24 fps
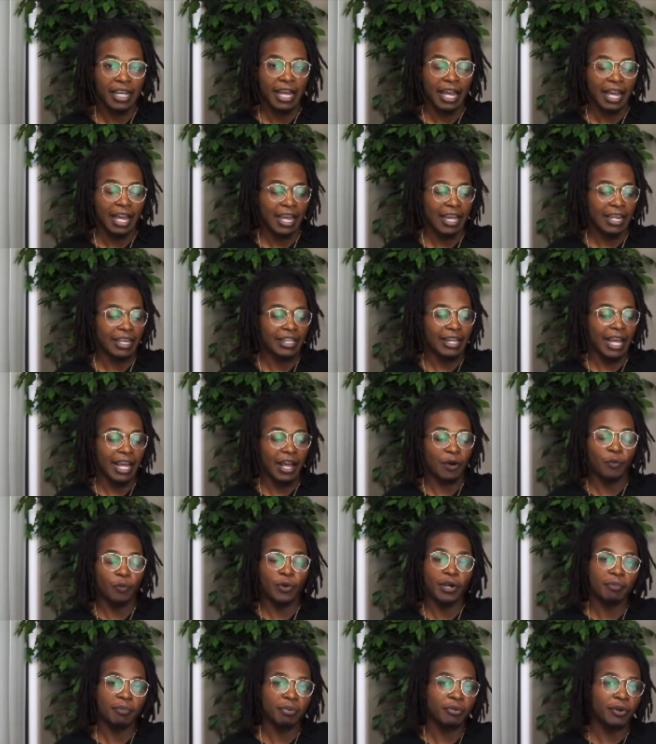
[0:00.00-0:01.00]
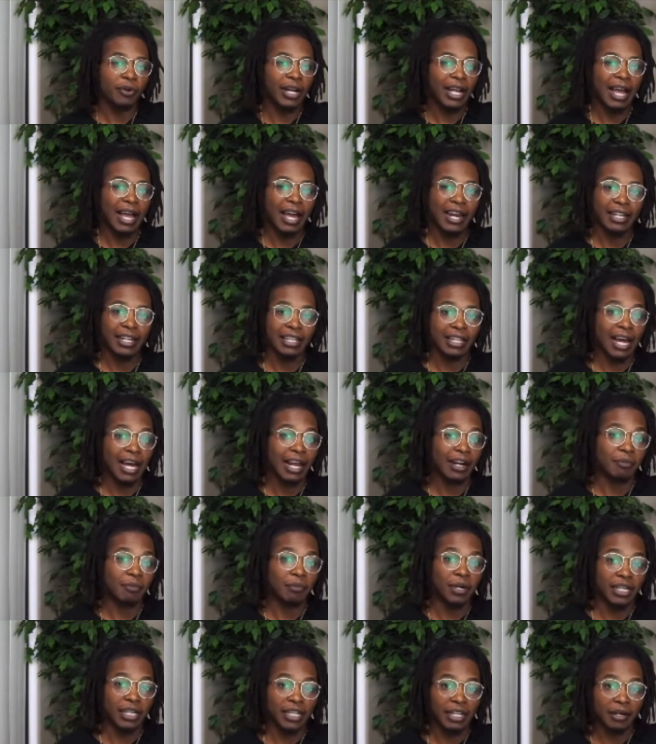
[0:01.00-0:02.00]
And at one point I had a lot
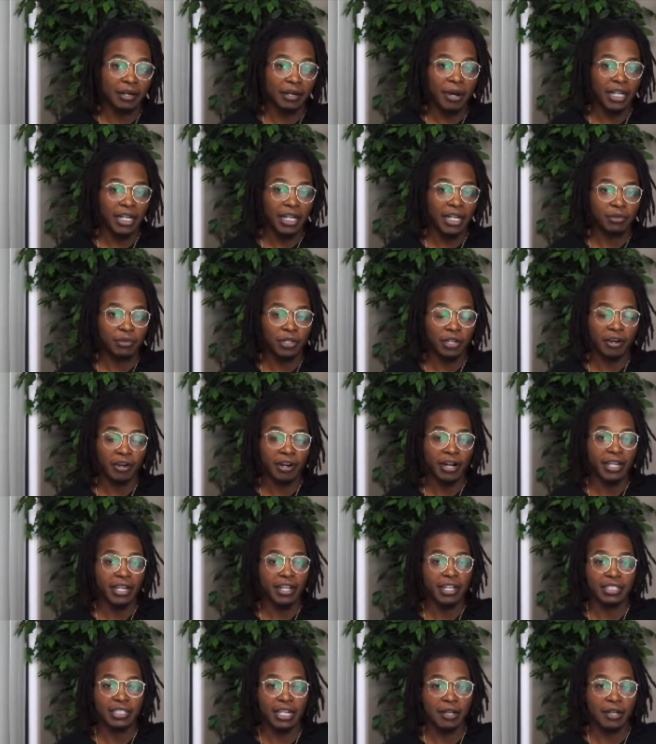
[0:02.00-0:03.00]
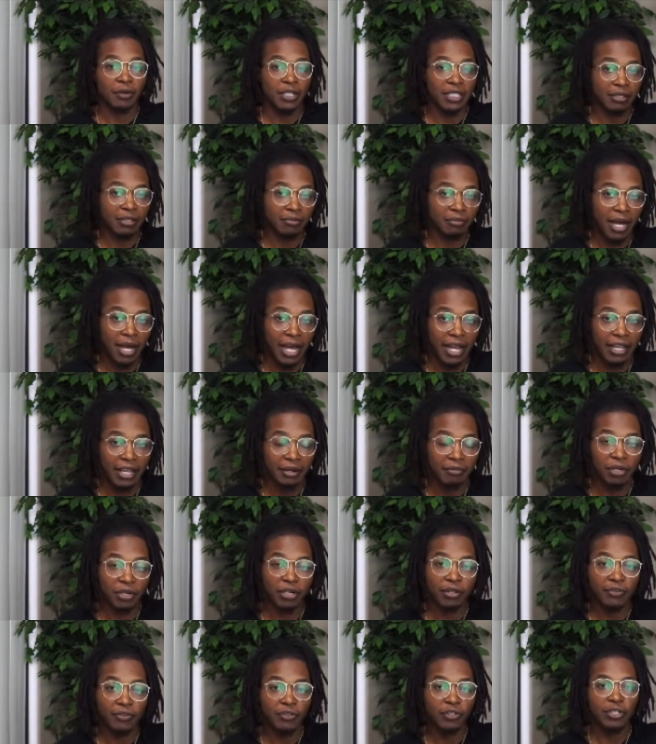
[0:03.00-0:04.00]
of money in Poshmark credit because I wasn't buying,
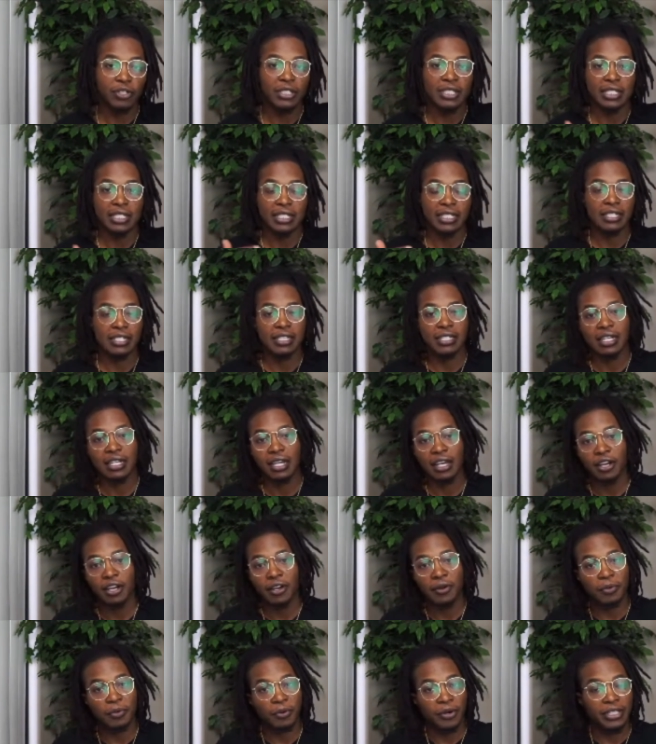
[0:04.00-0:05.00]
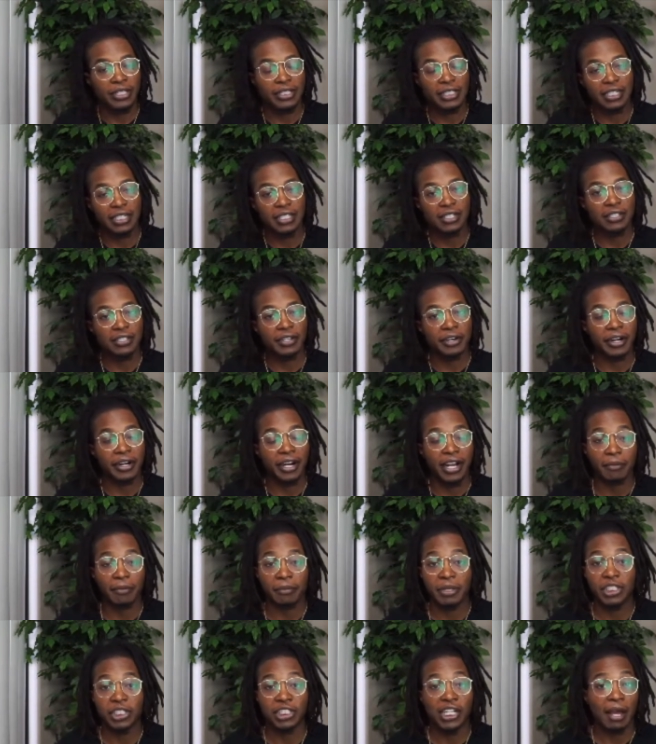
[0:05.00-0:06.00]
but of course since quarantine started,
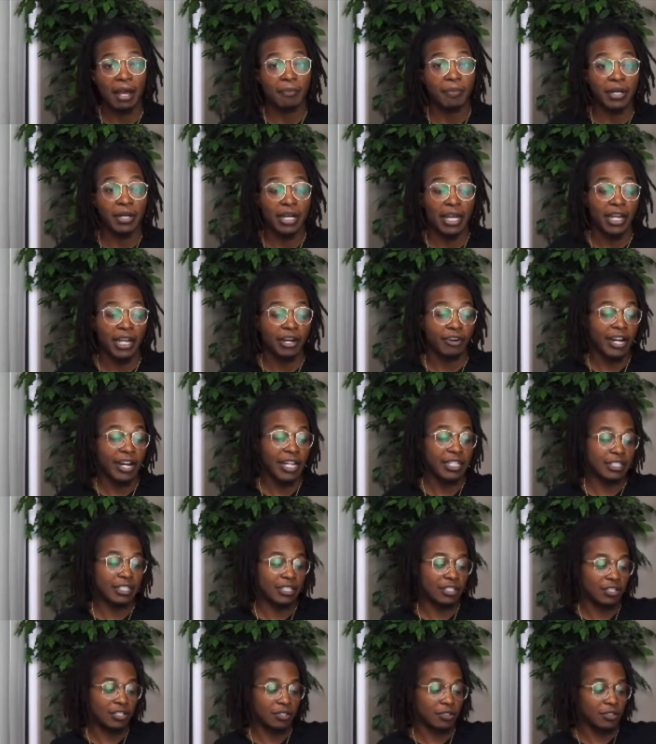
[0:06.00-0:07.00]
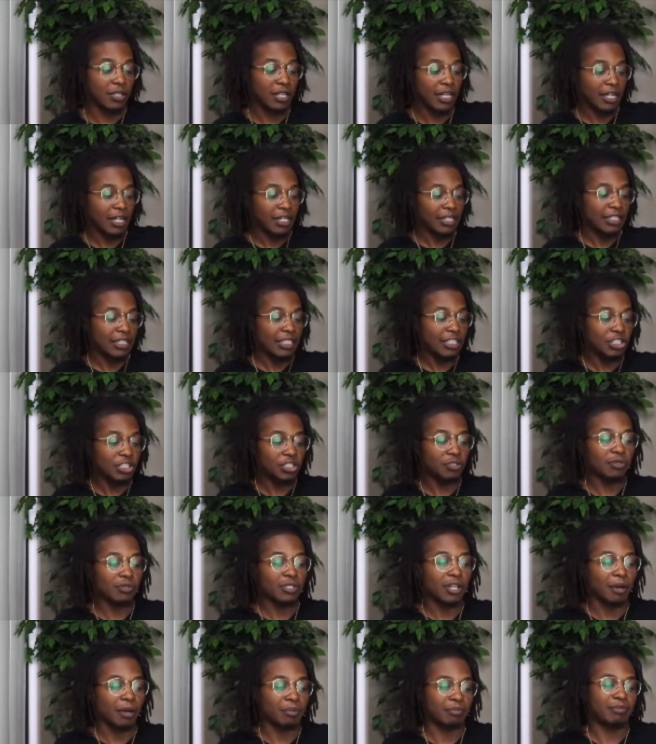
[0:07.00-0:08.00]
I've been shopping like crazy. So these
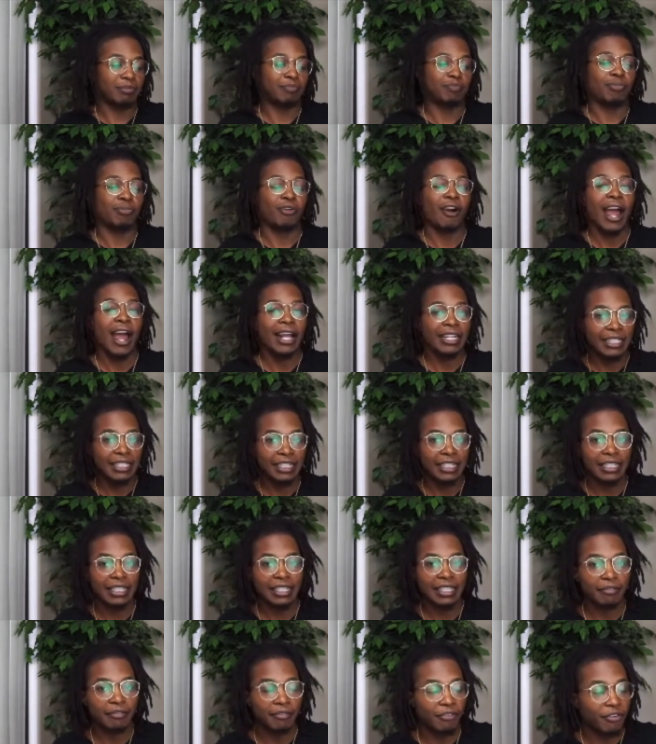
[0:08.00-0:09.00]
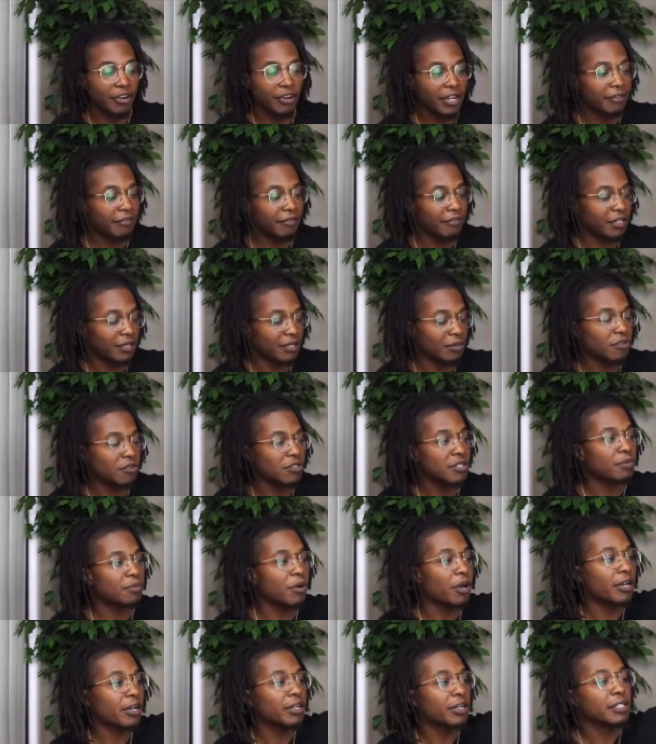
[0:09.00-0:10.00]
shoes are practically free for the most
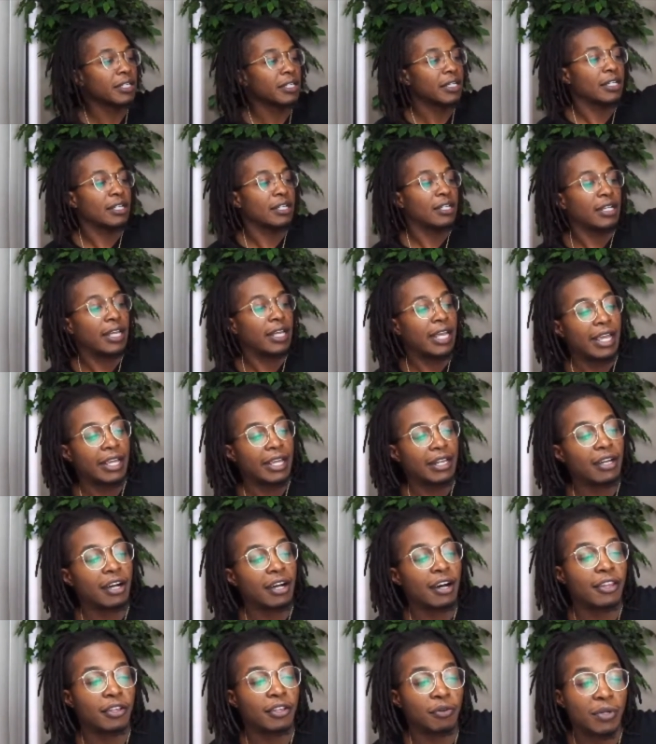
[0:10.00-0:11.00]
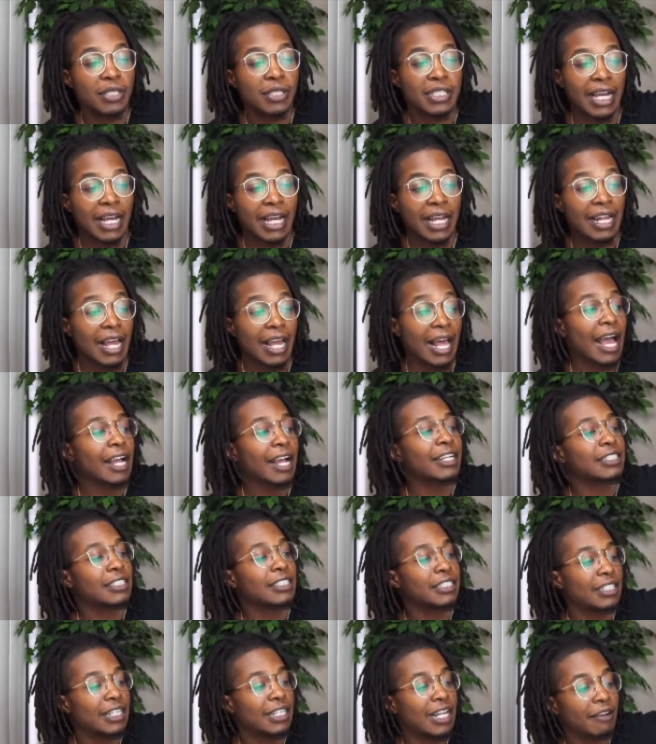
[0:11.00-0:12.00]
part. And the other ones I
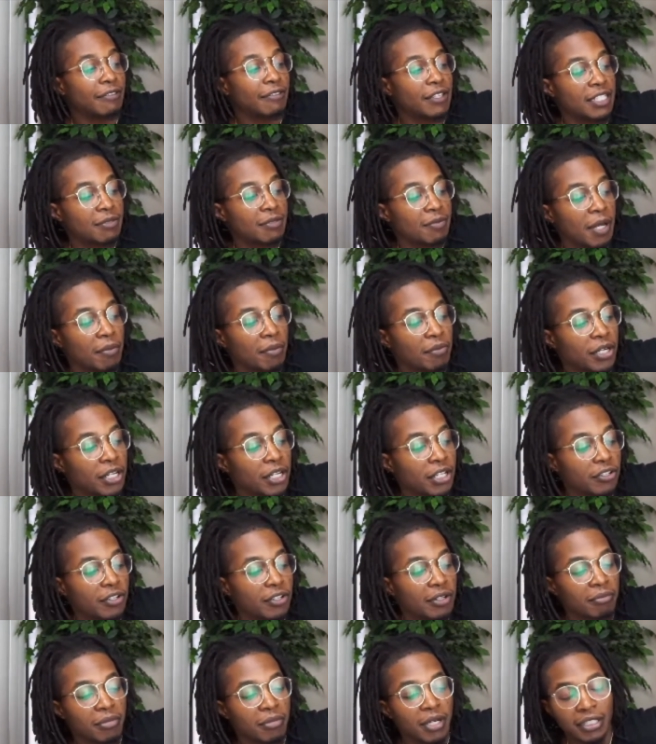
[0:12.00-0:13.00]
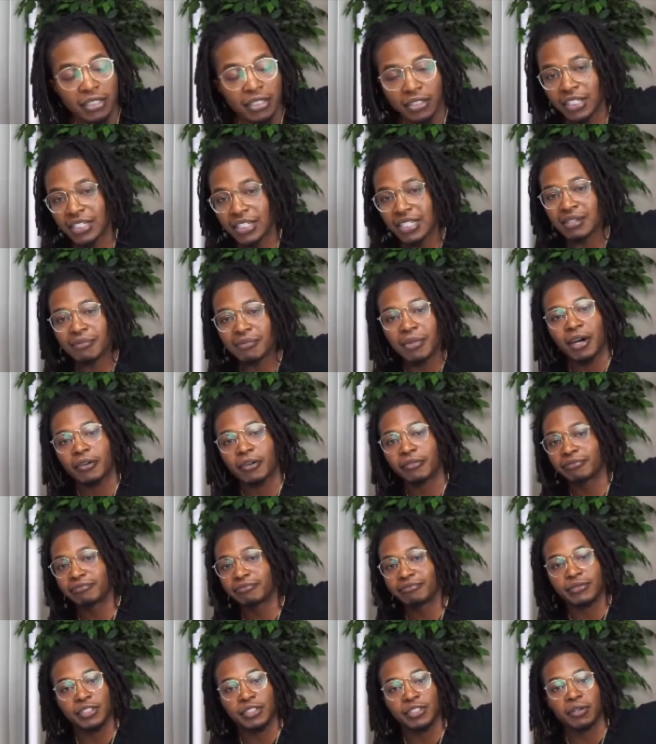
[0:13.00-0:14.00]
actually did have to spend money on, but just about,
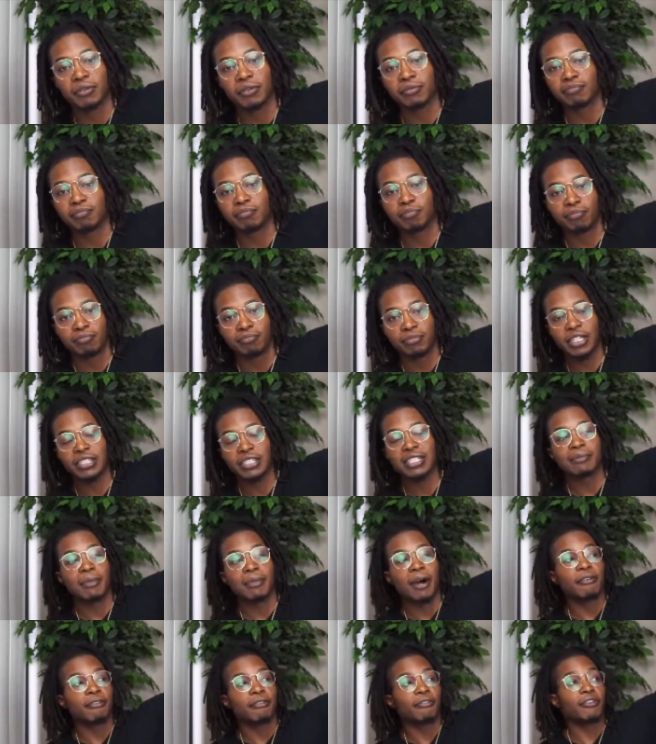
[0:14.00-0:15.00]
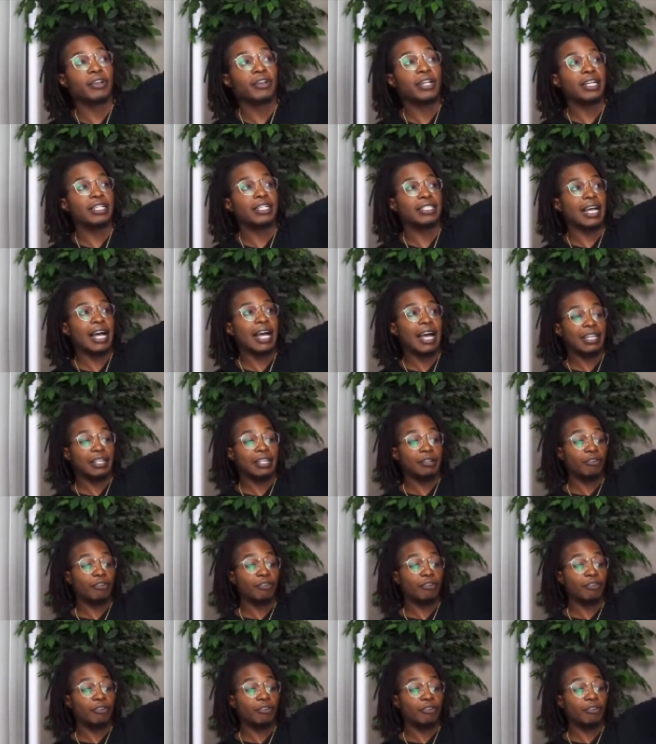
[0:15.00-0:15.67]
you know, just about free because I had a